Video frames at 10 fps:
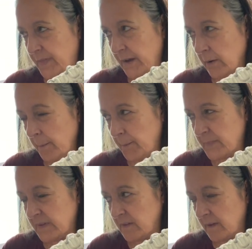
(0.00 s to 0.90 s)

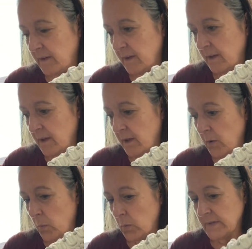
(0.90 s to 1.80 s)
Theraps
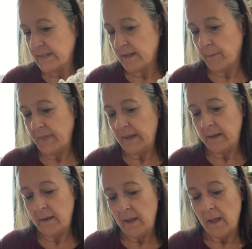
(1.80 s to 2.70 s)
or
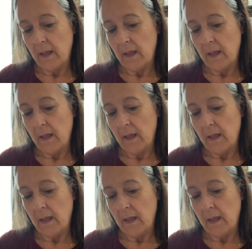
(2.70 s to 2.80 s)
something.